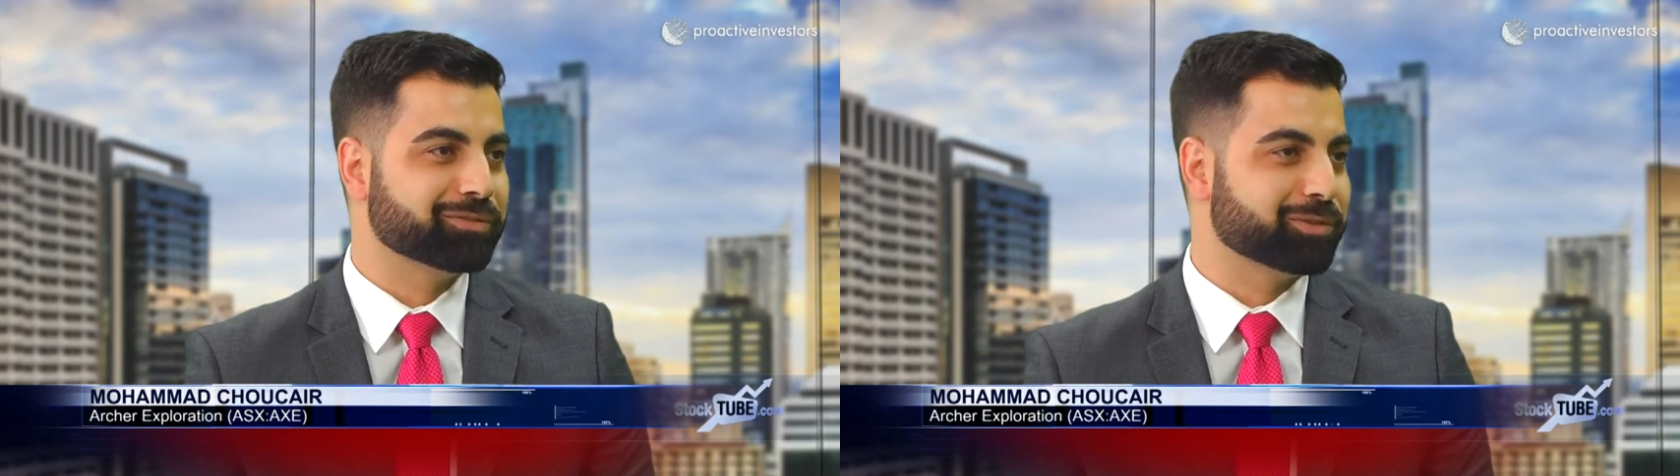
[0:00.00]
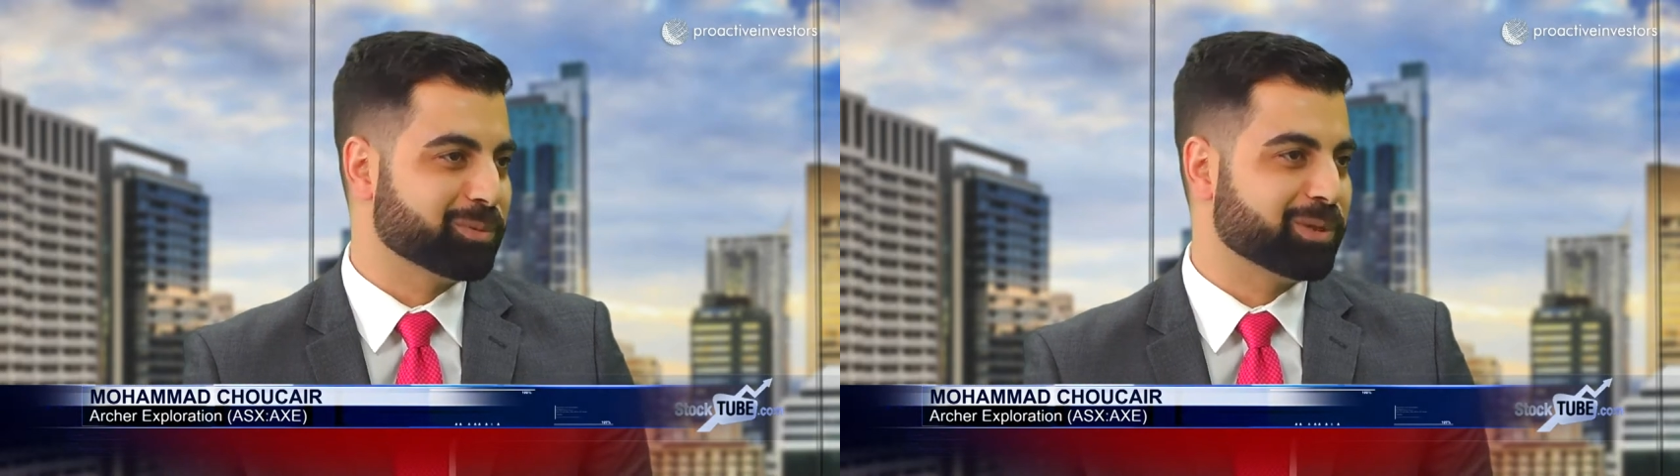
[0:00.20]

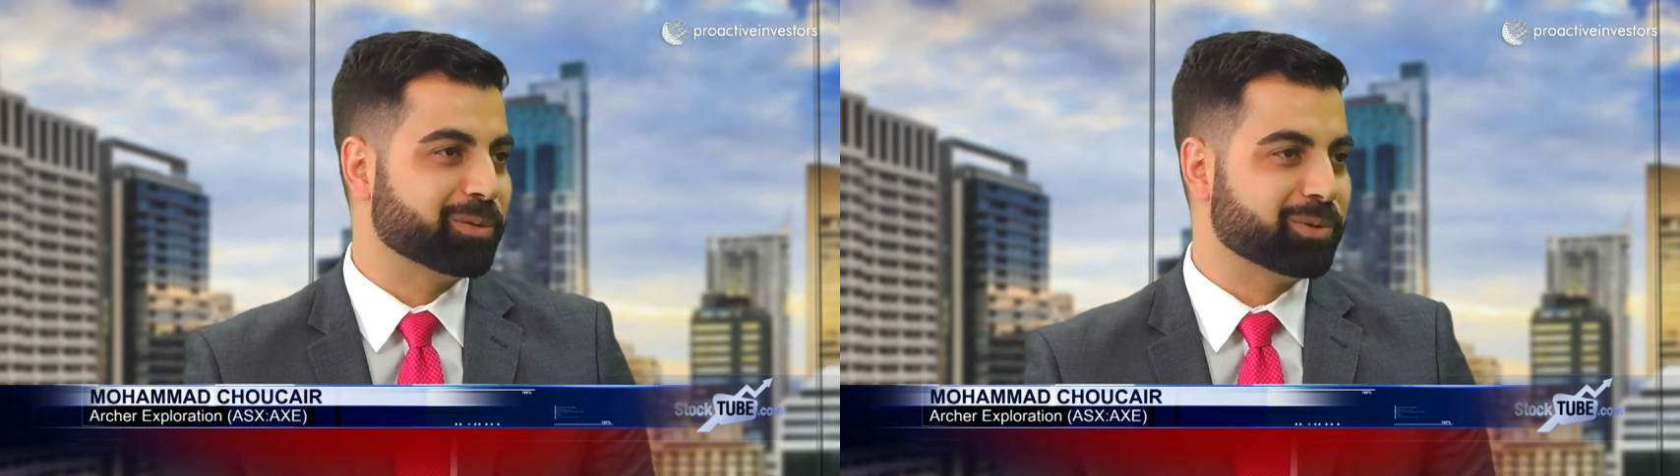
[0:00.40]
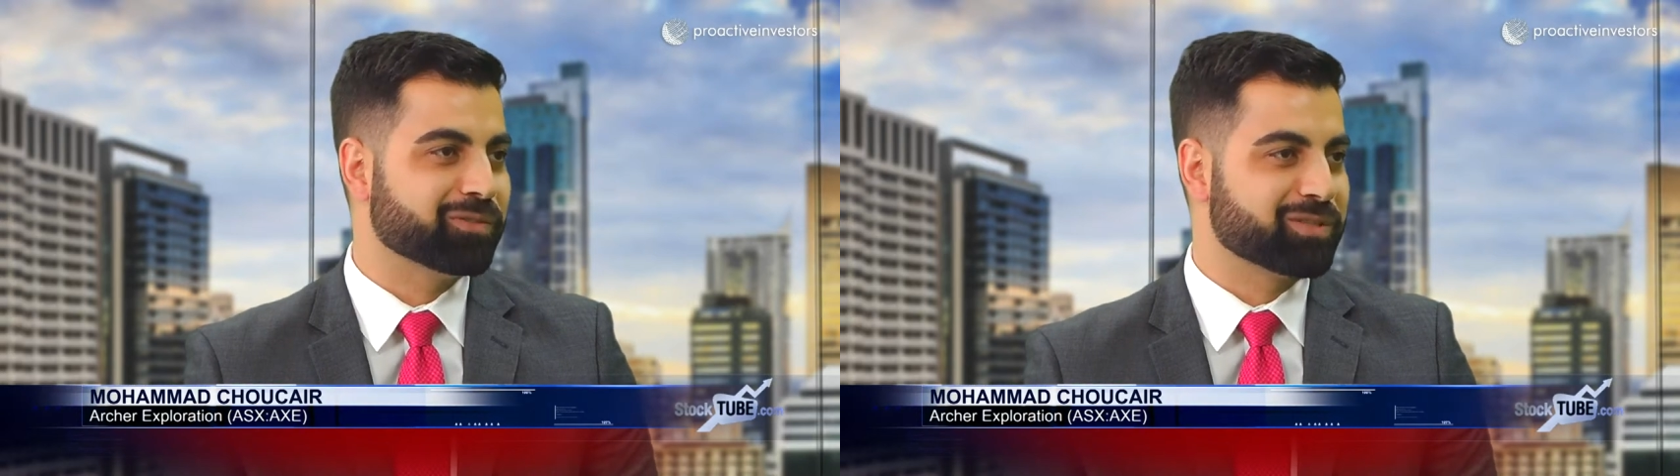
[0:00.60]
for the
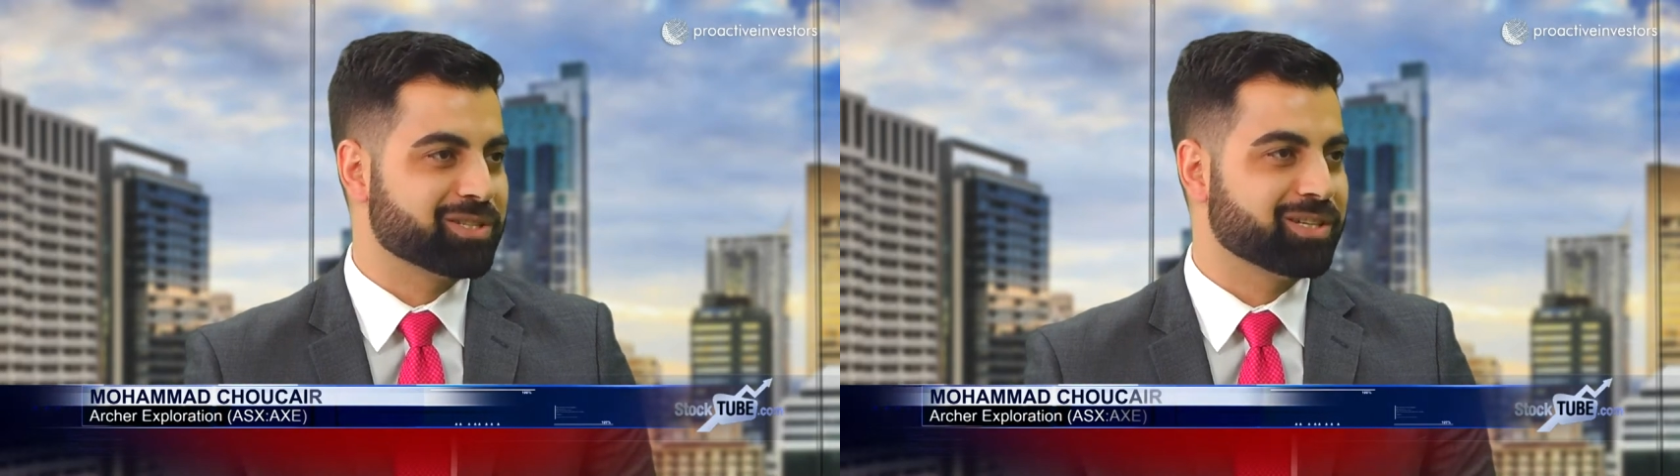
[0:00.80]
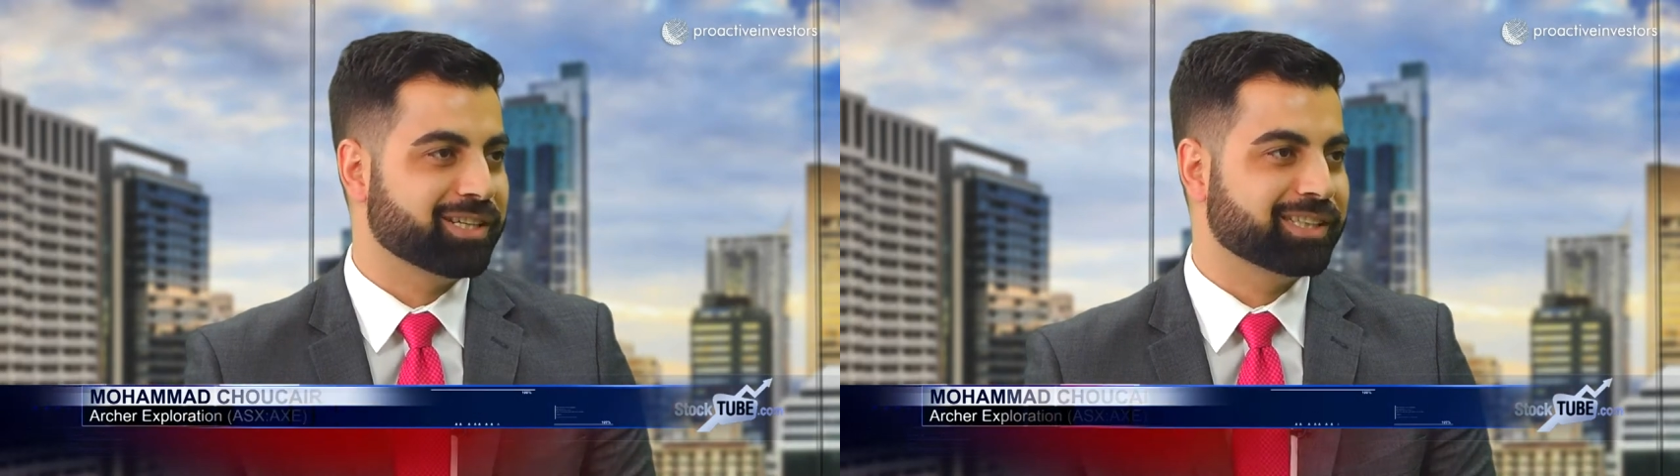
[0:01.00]
betterment of
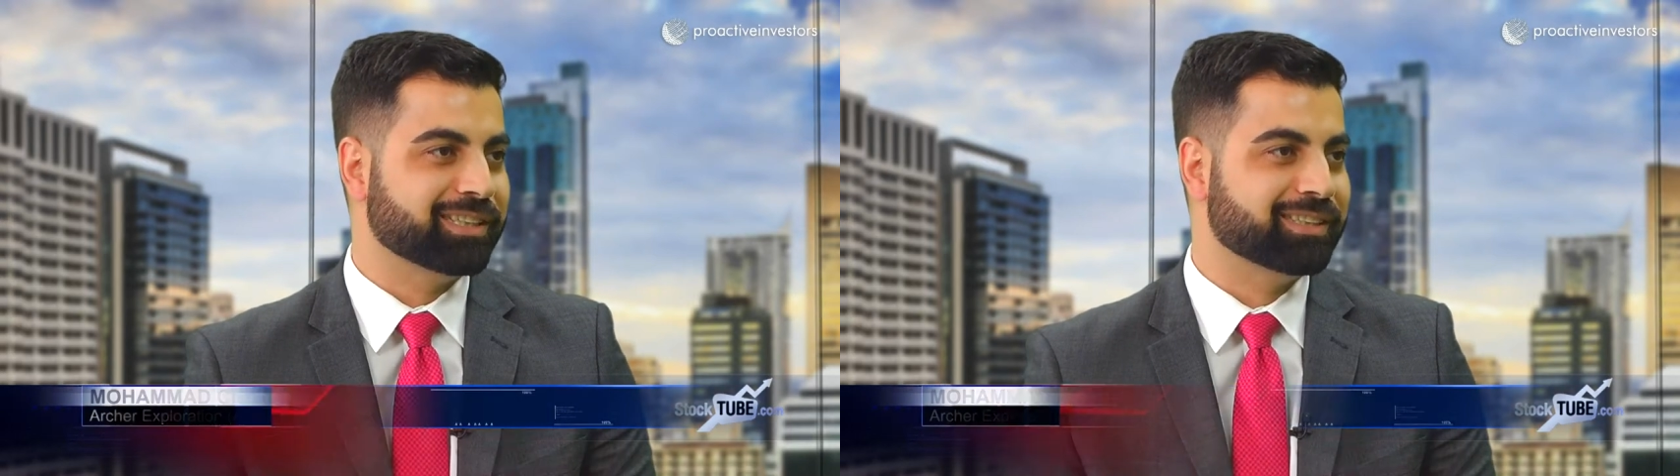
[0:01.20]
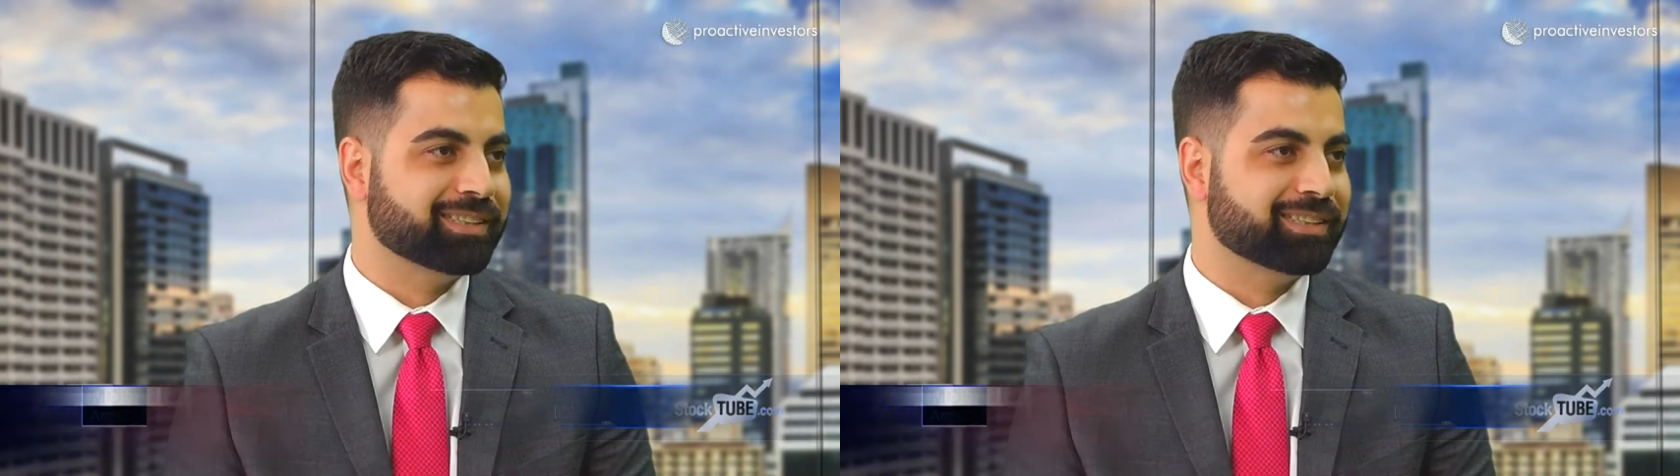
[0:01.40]
society.